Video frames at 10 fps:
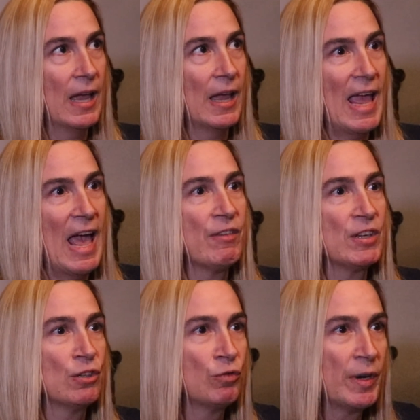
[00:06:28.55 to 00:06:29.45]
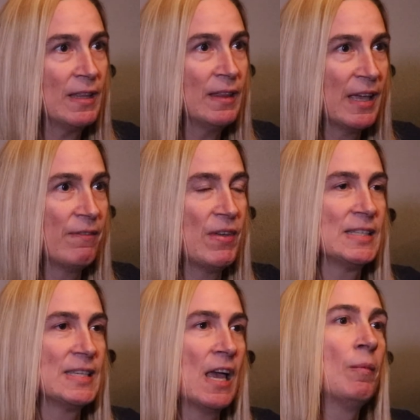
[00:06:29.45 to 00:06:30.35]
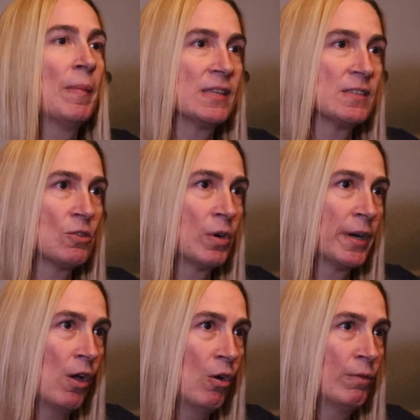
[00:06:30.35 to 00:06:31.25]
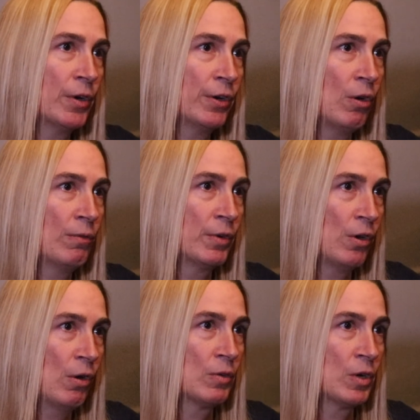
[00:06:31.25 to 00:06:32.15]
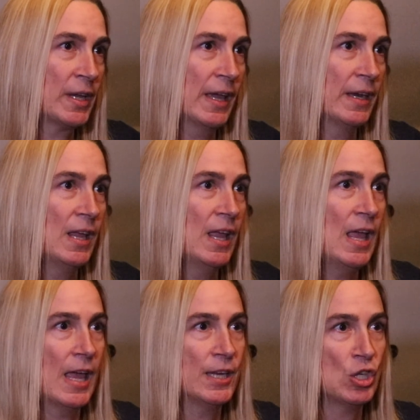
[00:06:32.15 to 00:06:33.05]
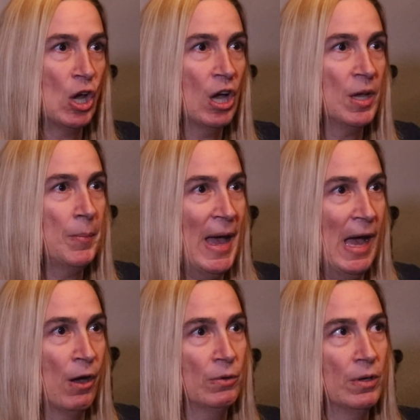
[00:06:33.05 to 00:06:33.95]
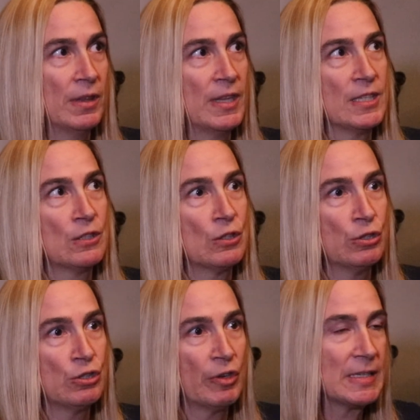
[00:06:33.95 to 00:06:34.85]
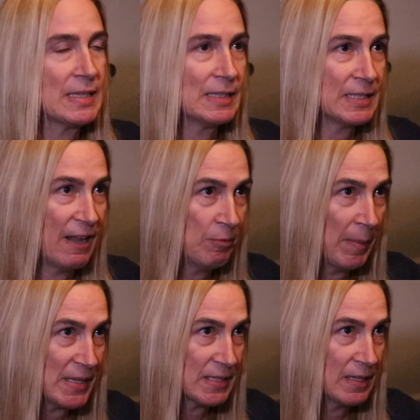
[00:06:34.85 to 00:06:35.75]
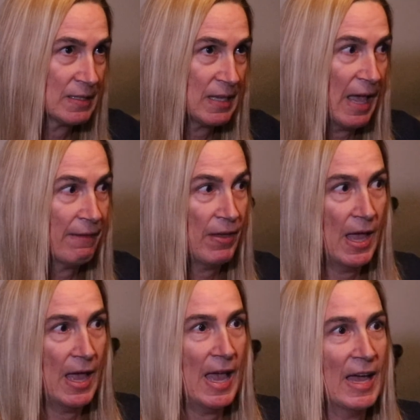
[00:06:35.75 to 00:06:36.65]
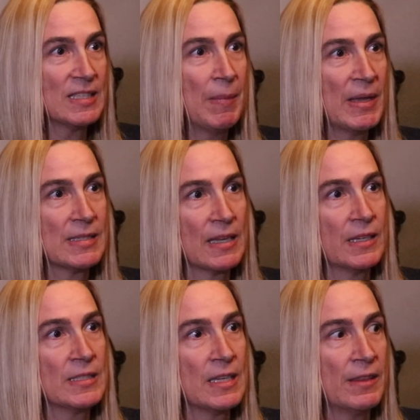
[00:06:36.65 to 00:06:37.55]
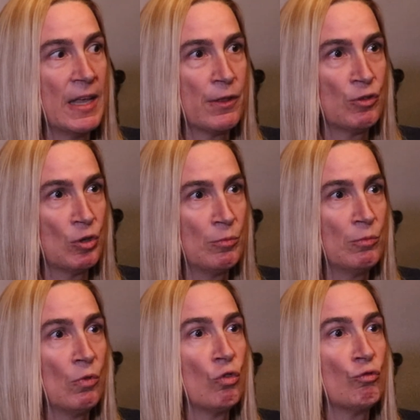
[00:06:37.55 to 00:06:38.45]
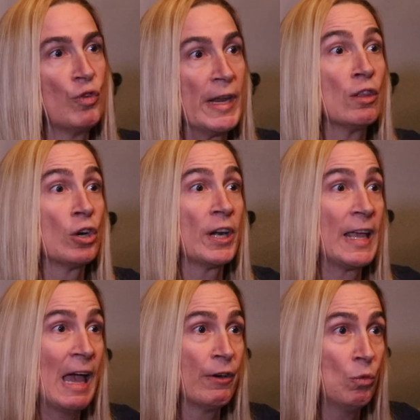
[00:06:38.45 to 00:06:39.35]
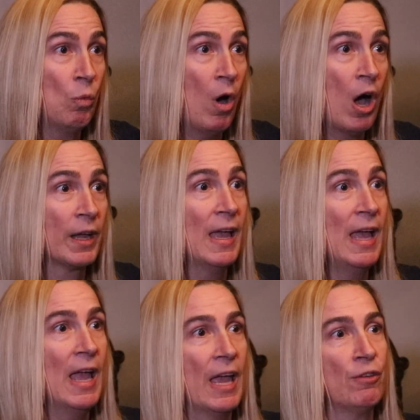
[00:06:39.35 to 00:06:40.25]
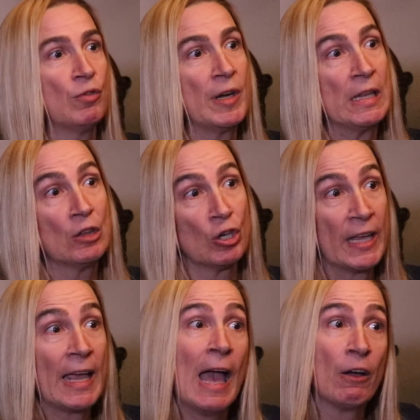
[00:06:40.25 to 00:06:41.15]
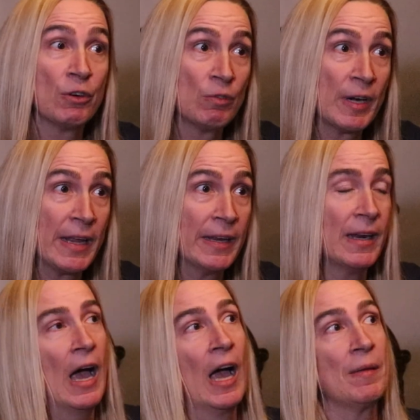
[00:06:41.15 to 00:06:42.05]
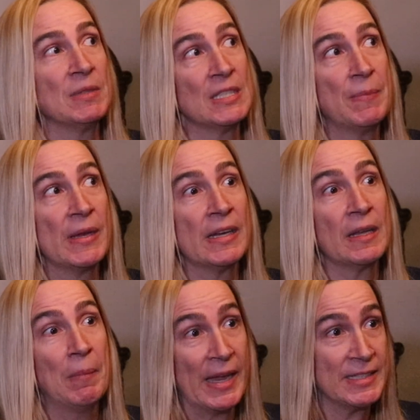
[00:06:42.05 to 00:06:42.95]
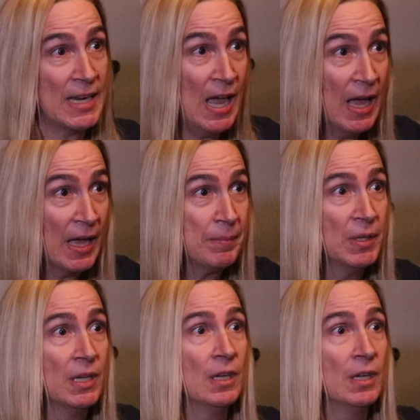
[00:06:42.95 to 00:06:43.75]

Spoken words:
having to relive and tell my story over and over and over again, and talk about the surgeries that saved my son's life. As my son is in the other room, relearning how to walk and relearning how to read, I'm spending my time